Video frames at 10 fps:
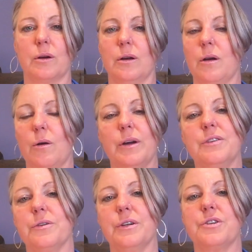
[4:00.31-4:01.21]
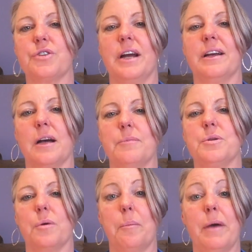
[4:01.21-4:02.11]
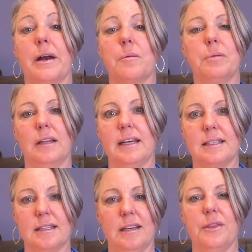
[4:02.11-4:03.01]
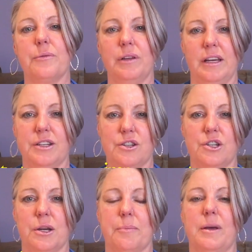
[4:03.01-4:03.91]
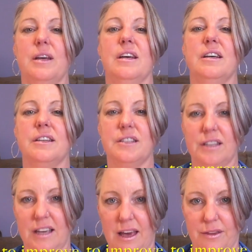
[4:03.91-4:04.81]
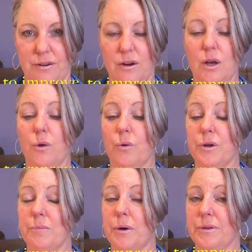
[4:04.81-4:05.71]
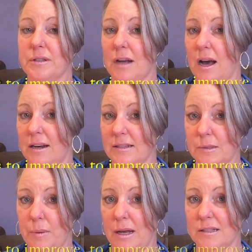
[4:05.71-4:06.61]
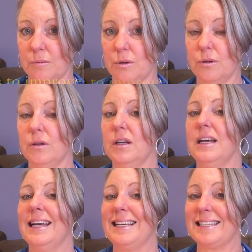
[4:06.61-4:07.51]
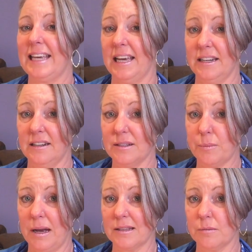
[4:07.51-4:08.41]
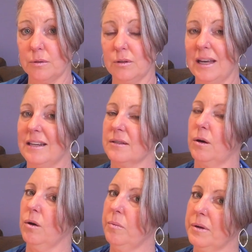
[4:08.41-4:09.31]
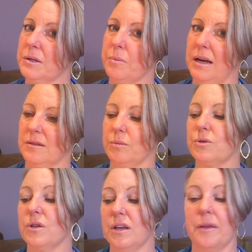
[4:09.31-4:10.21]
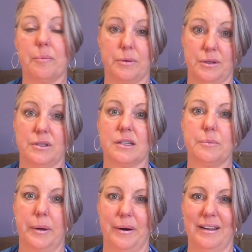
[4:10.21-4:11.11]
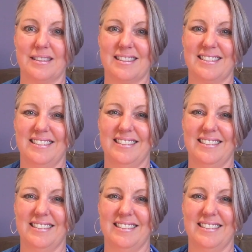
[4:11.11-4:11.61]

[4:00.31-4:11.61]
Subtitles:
going to go into it trying to come to a better place in the relationship together, where you're both as honest as possible, as candid as possible, and as open as possible to the other person's experience.